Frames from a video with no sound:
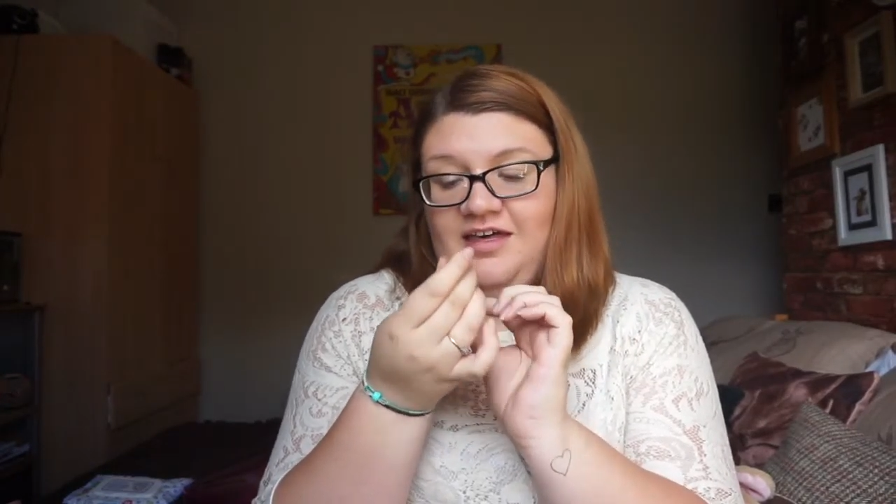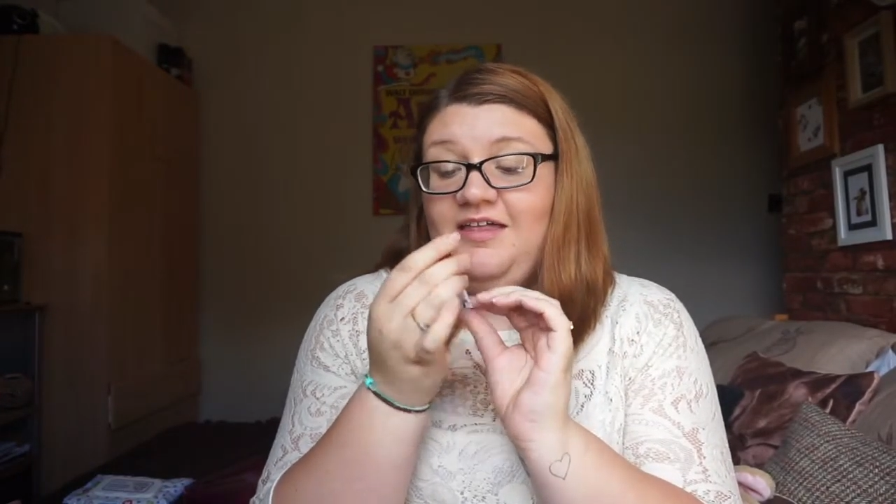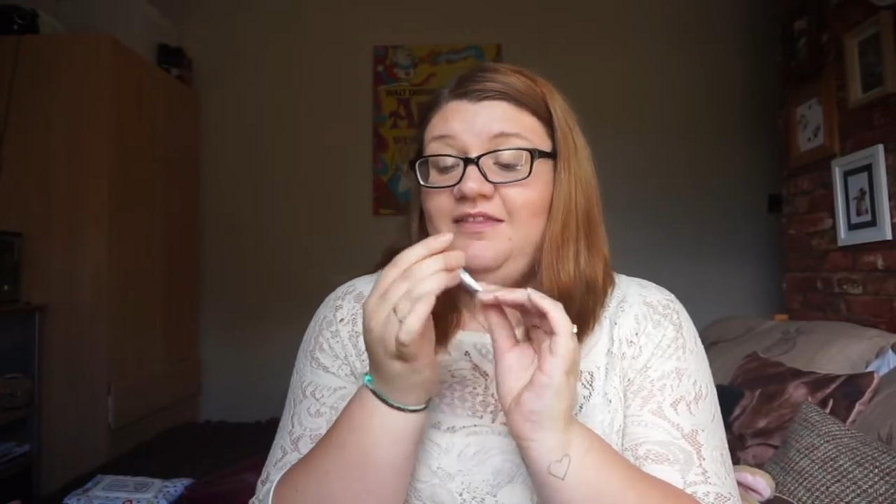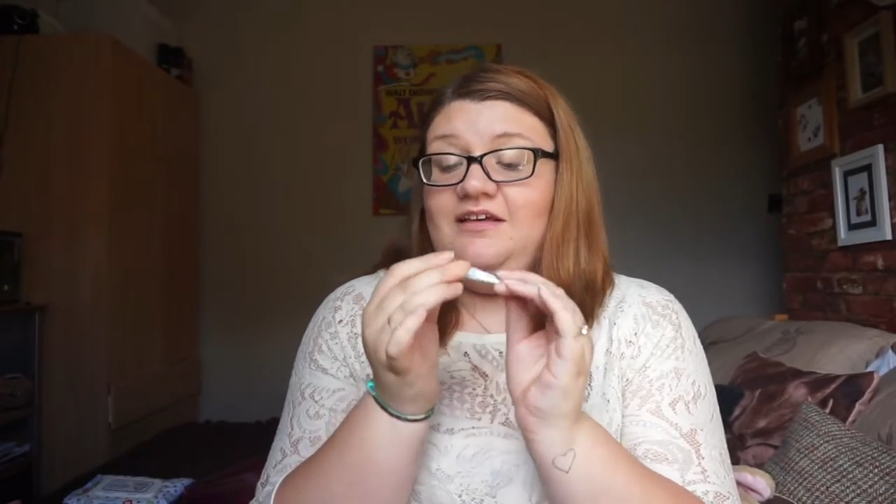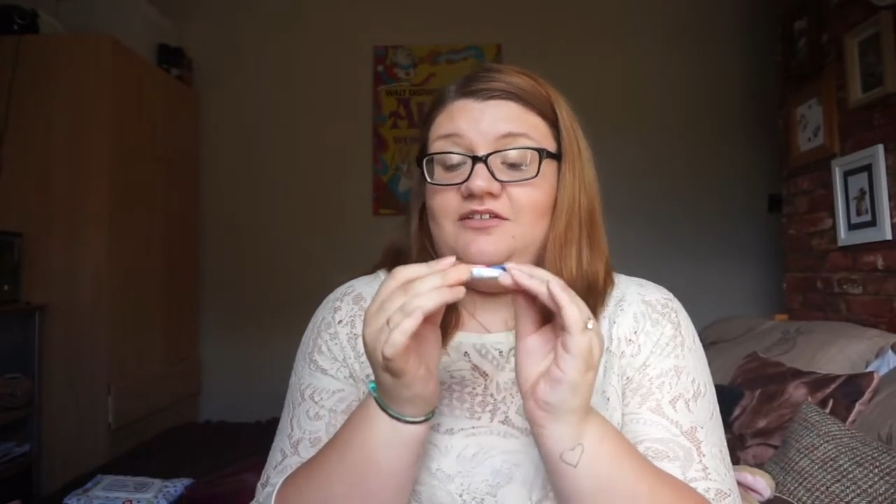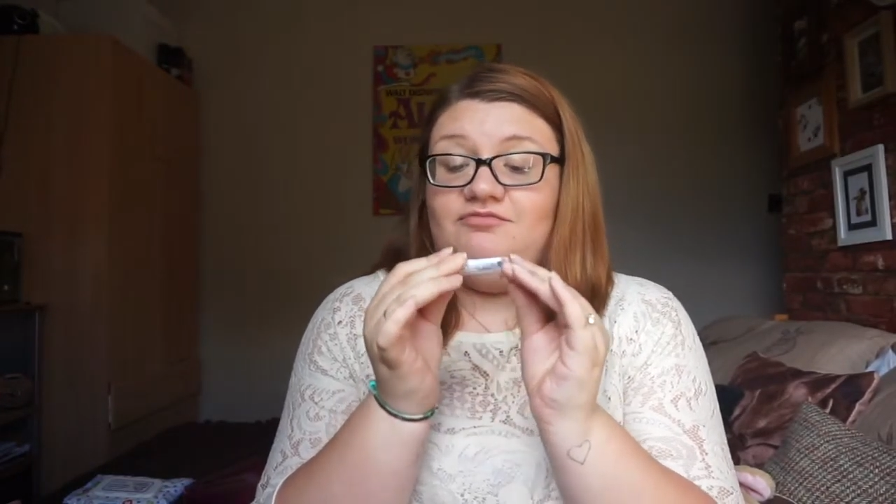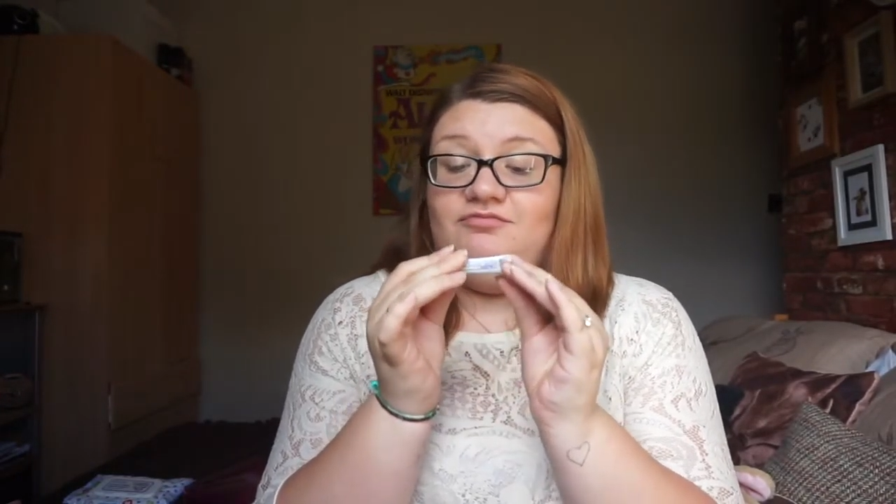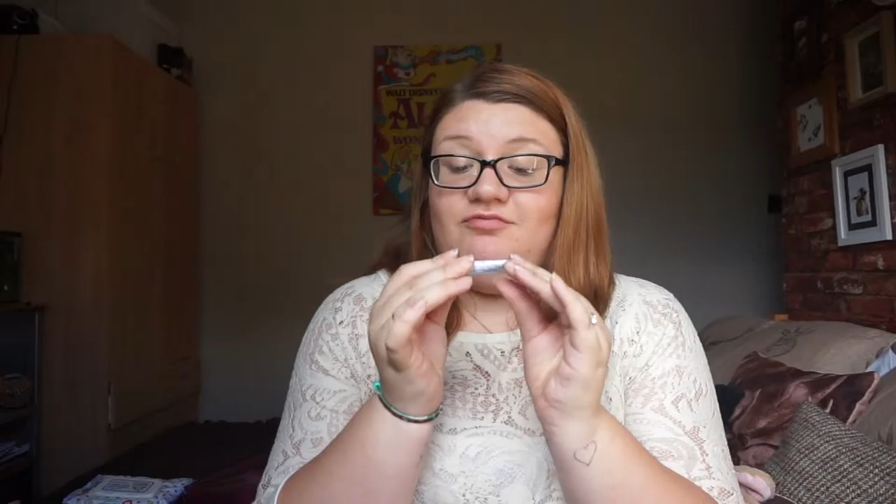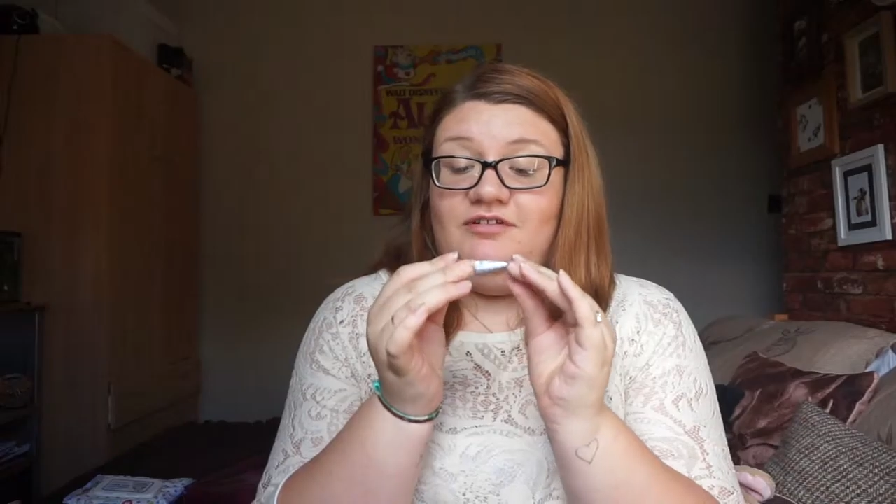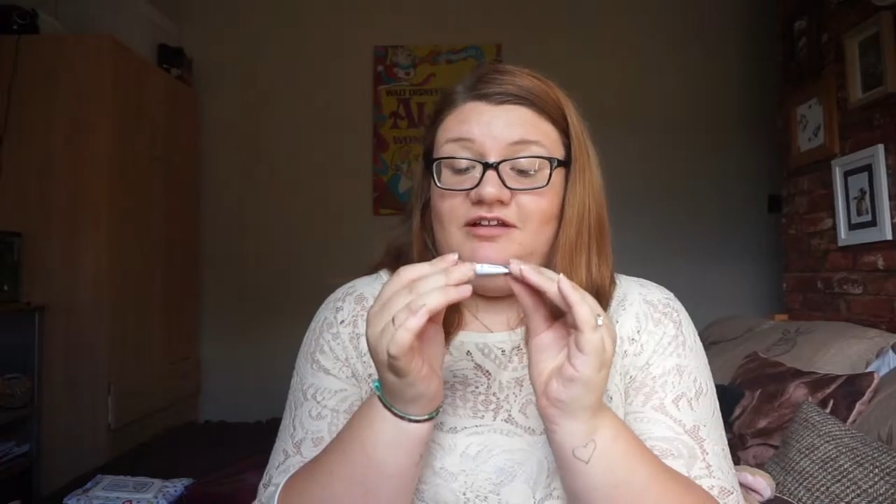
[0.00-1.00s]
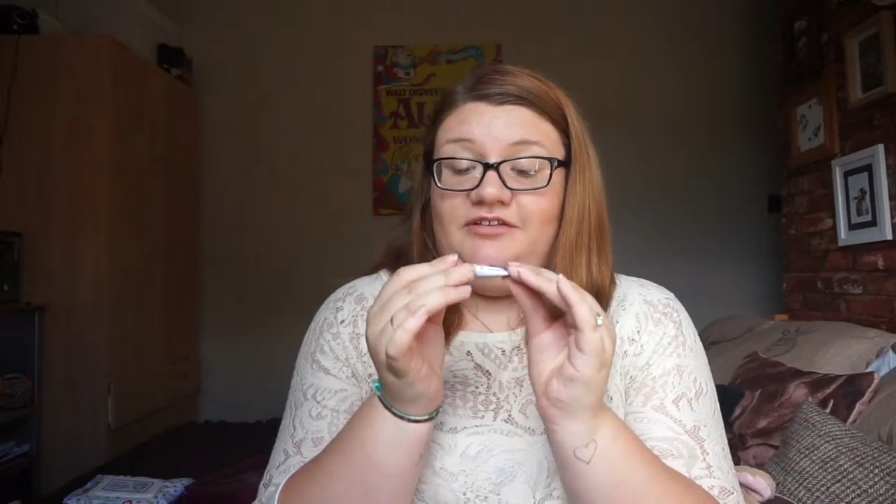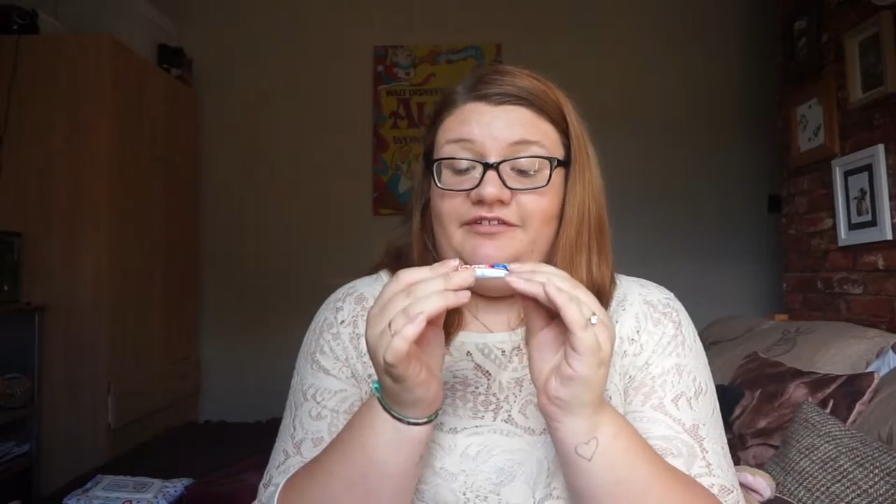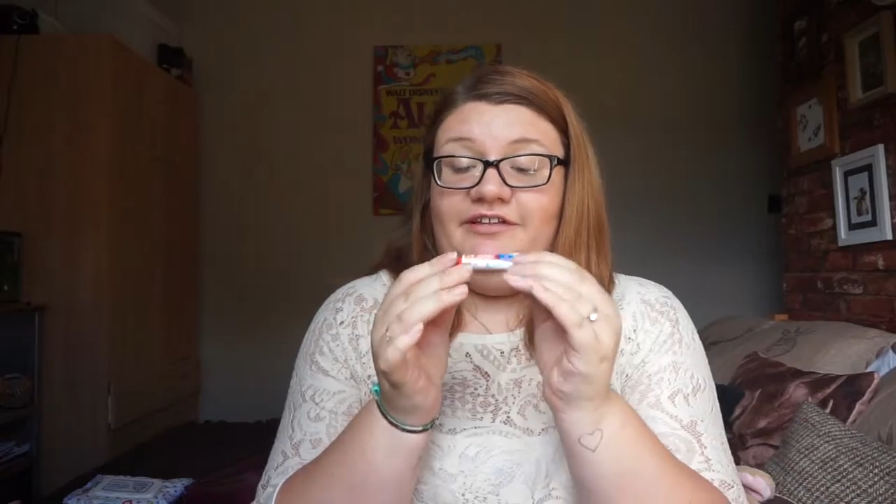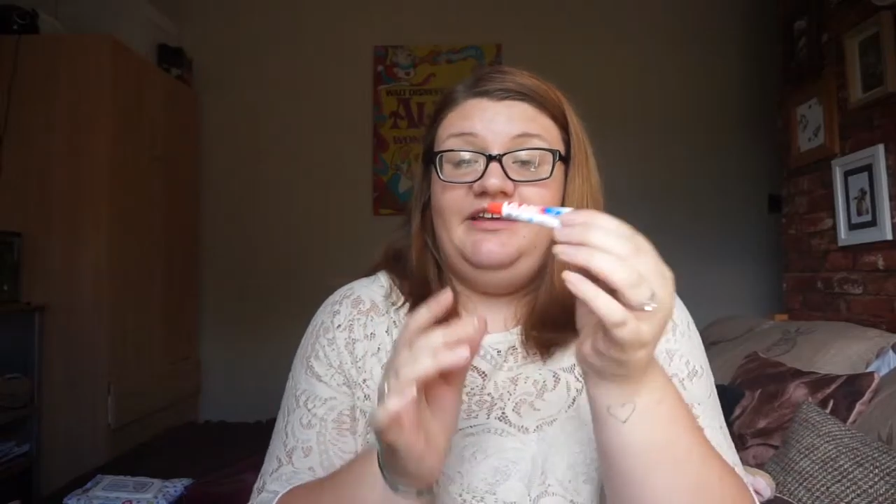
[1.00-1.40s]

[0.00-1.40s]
I think that's really, really